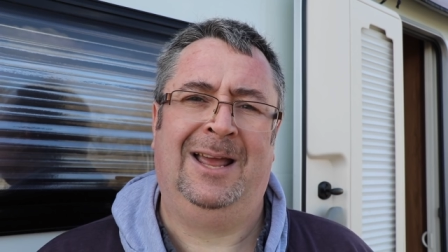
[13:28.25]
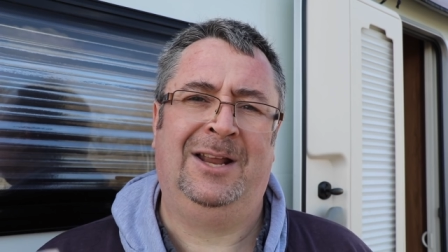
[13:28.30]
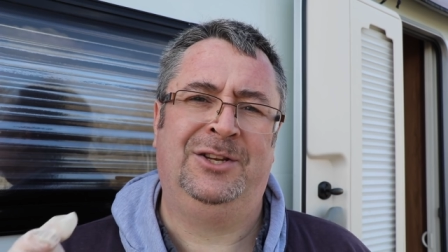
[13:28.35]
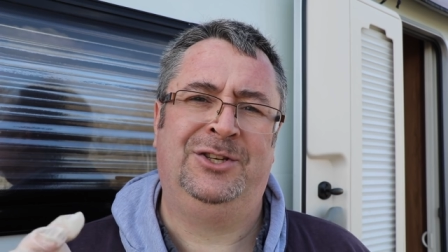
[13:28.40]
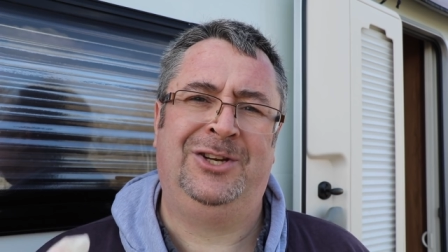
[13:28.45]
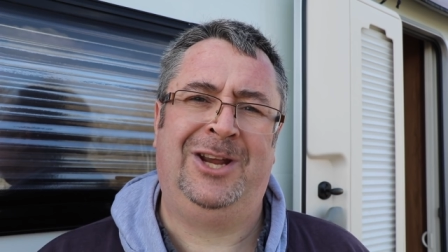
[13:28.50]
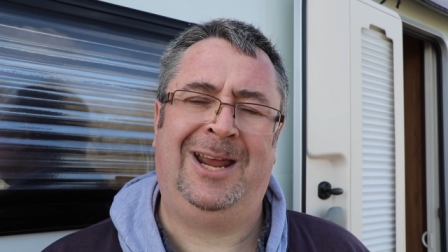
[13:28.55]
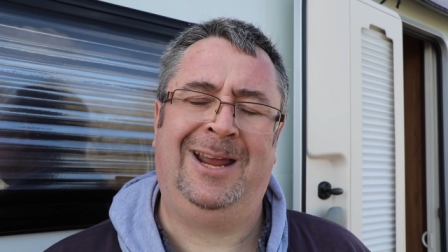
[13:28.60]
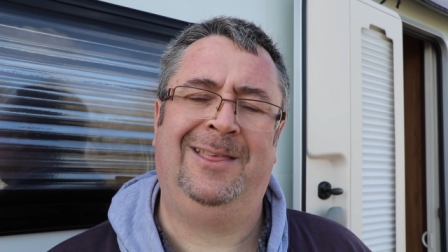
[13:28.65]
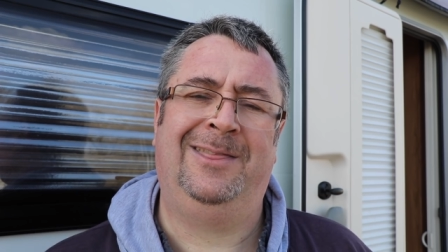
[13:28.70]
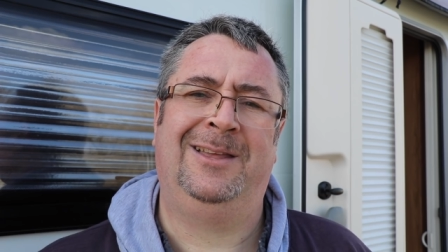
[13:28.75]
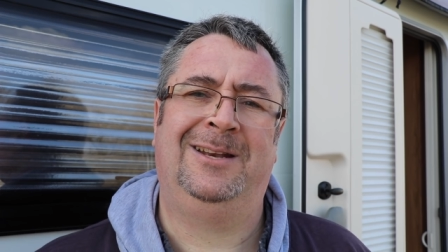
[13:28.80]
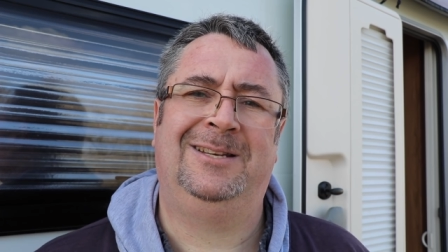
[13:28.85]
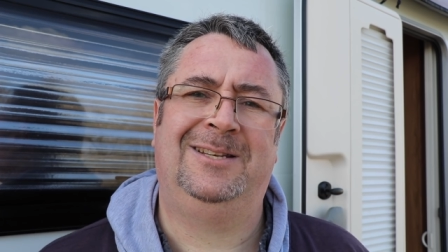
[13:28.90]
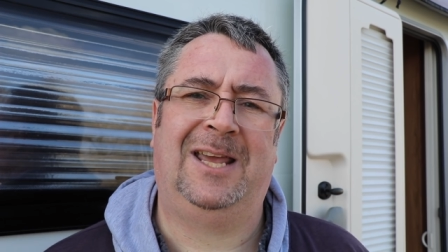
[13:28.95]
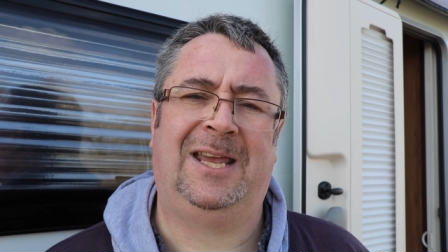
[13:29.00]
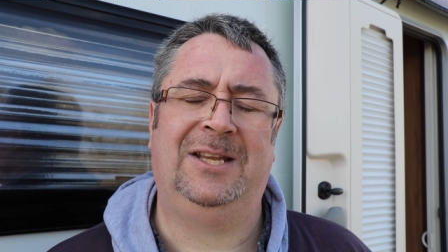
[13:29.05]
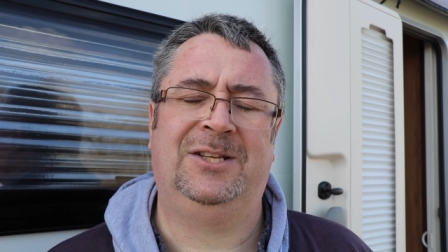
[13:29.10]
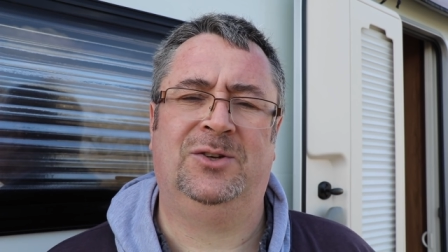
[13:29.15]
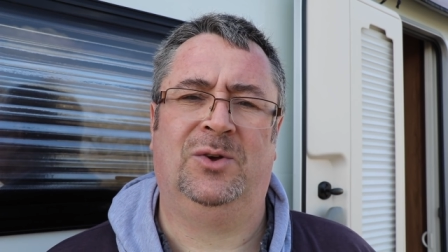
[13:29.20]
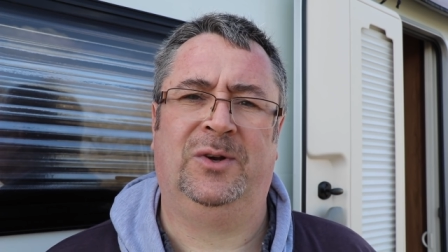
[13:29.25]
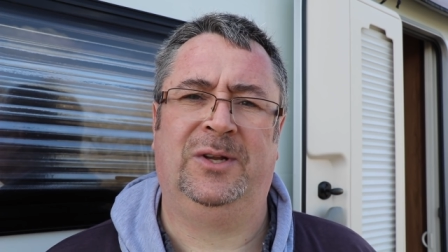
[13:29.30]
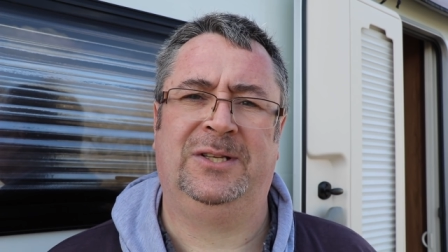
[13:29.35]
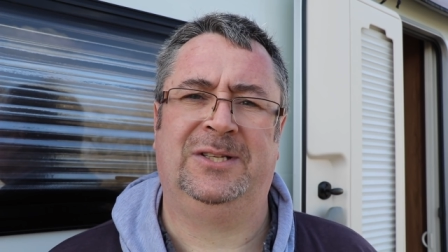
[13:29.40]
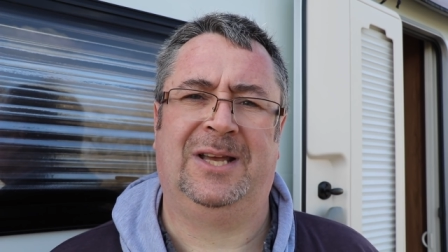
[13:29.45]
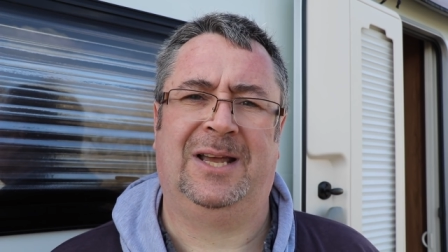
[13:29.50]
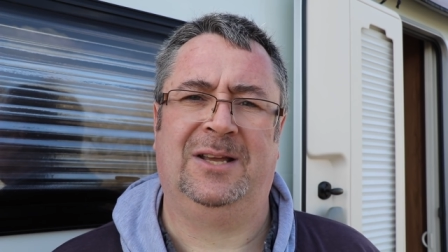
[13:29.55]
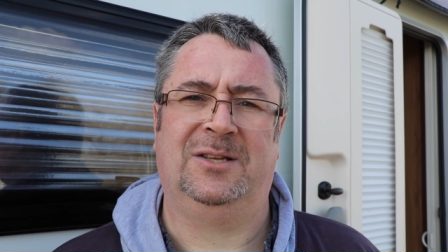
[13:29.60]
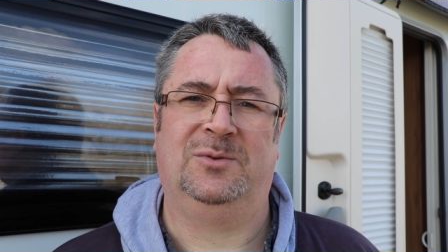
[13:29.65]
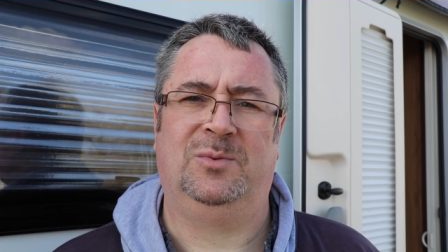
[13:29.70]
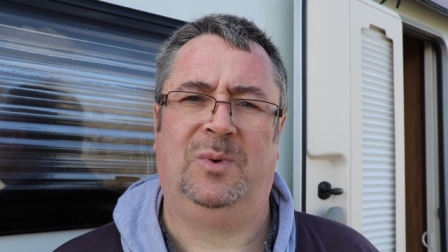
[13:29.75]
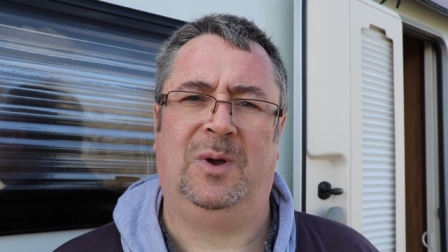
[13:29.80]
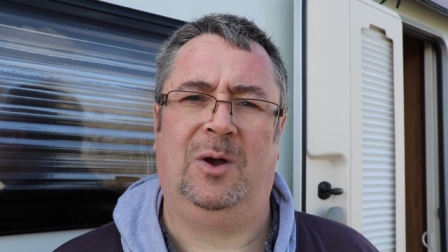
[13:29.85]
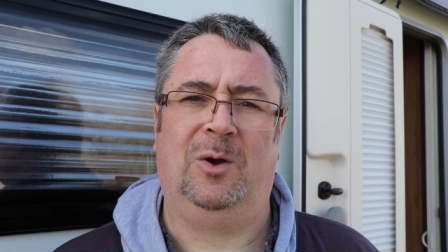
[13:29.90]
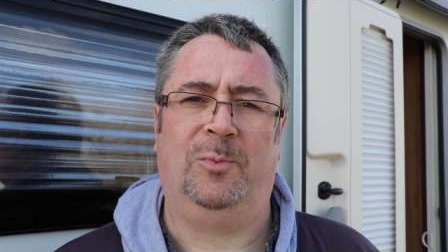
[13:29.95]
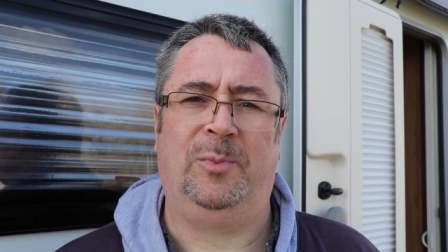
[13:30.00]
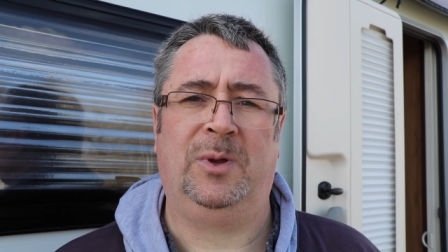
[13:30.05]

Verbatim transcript: and check the date on it as well,